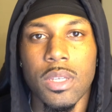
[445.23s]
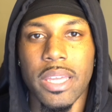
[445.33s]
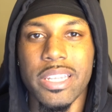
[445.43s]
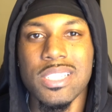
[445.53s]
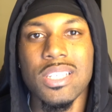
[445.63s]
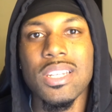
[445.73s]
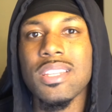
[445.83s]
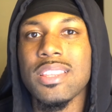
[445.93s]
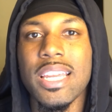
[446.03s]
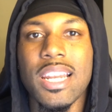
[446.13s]
And it's
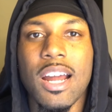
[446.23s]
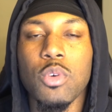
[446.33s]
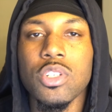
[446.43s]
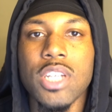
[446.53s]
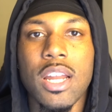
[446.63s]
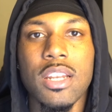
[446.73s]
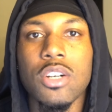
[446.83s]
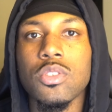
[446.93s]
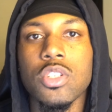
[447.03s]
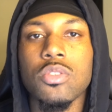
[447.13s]
another thing that I want y'all to
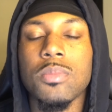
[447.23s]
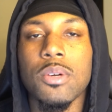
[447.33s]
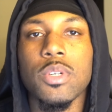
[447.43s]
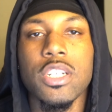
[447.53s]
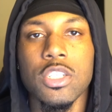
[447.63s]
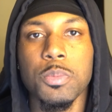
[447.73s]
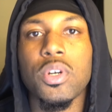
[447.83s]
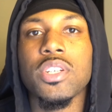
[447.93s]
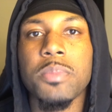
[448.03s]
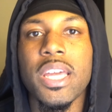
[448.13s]
know too, bro. When you're
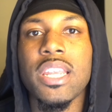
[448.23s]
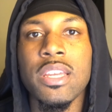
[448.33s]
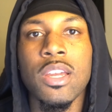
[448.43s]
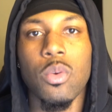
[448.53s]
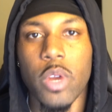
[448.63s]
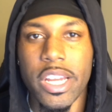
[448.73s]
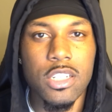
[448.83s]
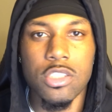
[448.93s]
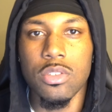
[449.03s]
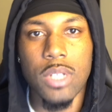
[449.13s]
sports betting,
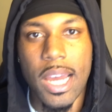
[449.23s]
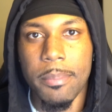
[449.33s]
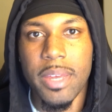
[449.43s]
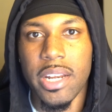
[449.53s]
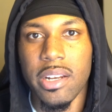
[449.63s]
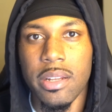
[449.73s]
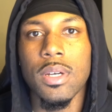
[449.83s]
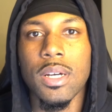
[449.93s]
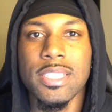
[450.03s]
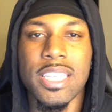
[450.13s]
records do not matter.
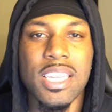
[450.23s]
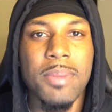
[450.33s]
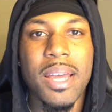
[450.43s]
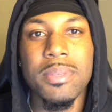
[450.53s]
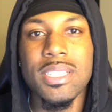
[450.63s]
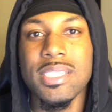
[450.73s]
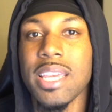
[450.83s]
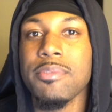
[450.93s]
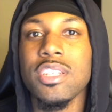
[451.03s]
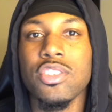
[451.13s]
A team might be
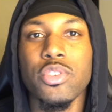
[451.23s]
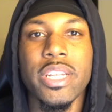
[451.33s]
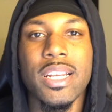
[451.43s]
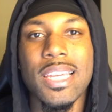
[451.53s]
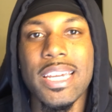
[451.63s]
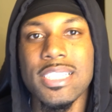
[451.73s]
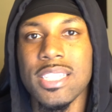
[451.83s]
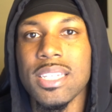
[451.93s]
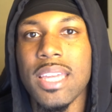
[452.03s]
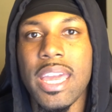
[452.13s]
7-3 their last
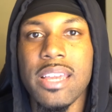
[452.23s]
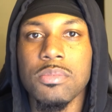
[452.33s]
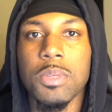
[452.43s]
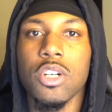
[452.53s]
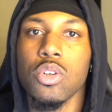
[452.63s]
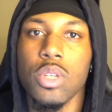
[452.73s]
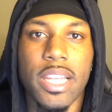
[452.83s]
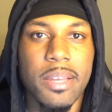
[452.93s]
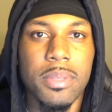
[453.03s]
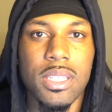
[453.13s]
10 games, but who did
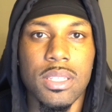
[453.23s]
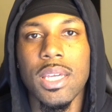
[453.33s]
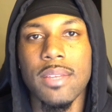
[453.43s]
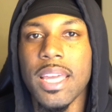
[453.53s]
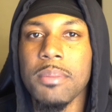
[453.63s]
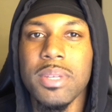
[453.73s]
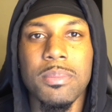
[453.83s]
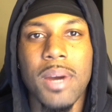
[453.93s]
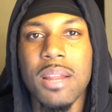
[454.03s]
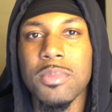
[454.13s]
they beat? If they
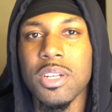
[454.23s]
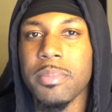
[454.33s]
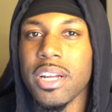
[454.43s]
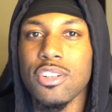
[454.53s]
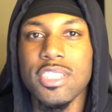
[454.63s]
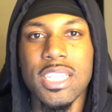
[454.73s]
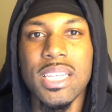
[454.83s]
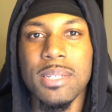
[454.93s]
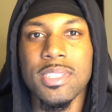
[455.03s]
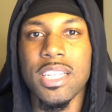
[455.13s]
beat bottom of the barrel
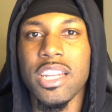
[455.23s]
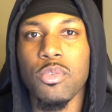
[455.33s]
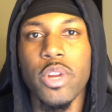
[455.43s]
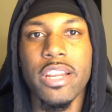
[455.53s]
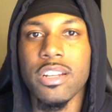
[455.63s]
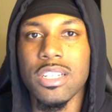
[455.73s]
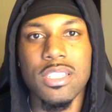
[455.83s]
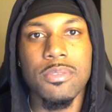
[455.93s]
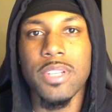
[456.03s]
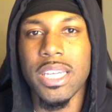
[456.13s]
teams, then their record is
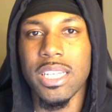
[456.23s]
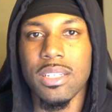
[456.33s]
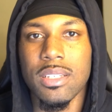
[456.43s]
inflated.